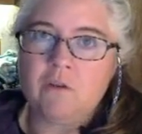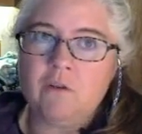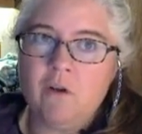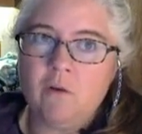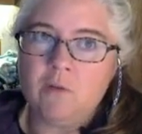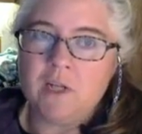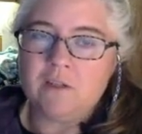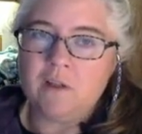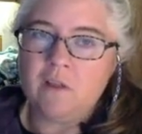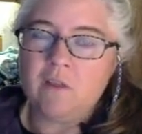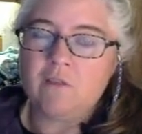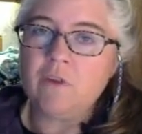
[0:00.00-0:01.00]
no less
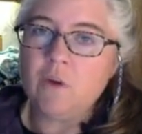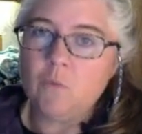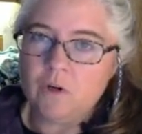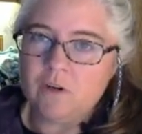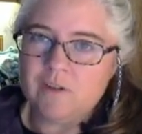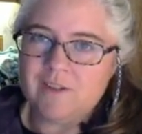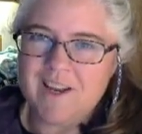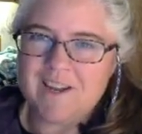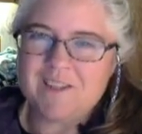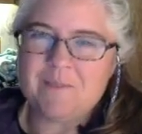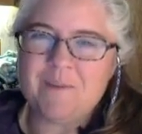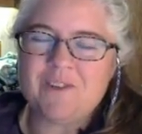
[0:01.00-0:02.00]
than 3 words
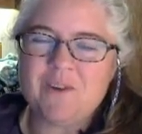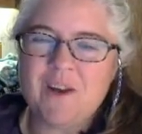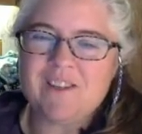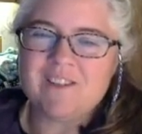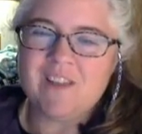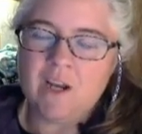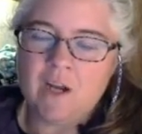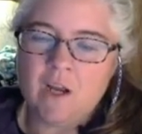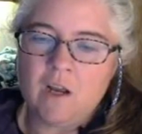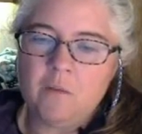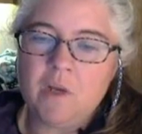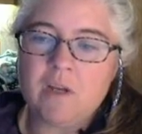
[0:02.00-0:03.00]
needed to be
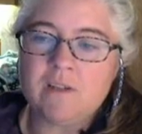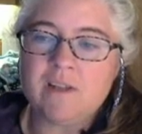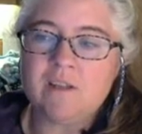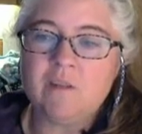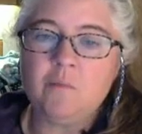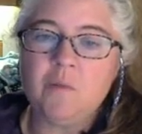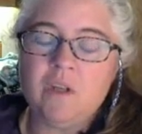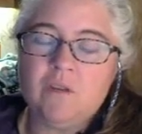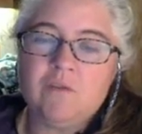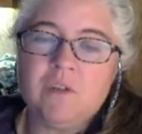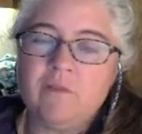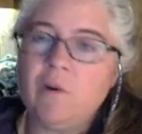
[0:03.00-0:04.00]
translated because they simply
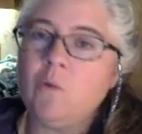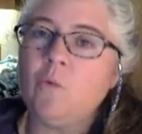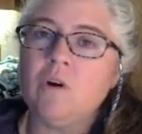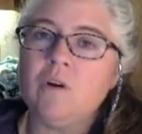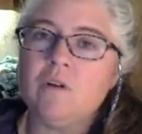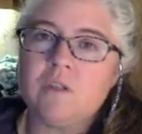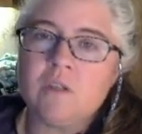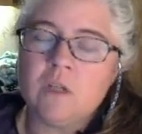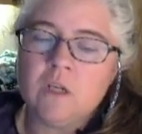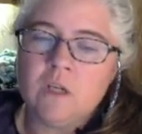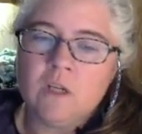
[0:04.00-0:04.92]
use different words.